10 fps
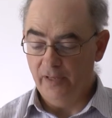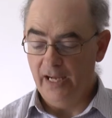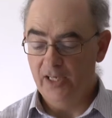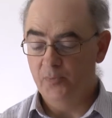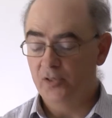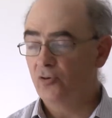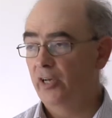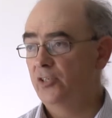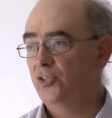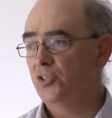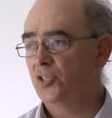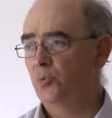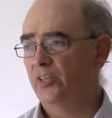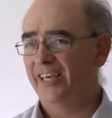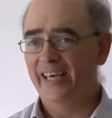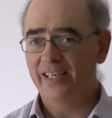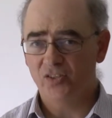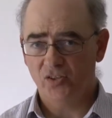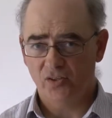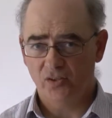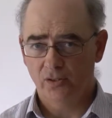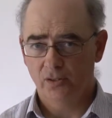of that is betraying Jesus with a kiss.